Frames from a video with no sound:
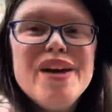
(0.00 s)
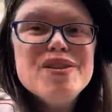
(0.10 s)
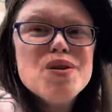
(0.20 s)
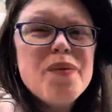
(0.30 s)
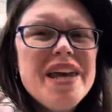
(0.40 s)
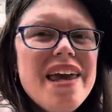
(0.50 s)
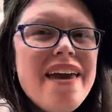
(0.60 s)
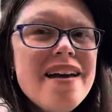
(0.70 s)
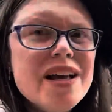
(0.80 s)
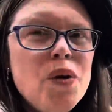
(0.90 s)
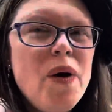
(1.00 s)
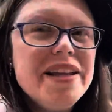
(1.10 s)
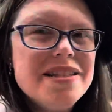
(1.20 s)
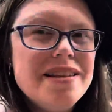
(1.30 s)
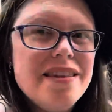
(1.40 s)
So we can't
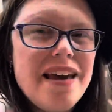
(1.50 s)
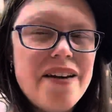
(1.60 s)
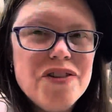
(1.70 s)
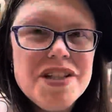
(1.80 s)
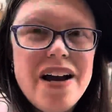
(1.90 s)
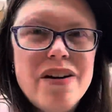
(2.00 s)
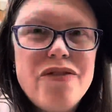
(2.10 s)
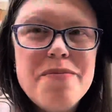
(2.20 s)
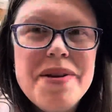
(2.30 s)
quite see the Eiffel Tower from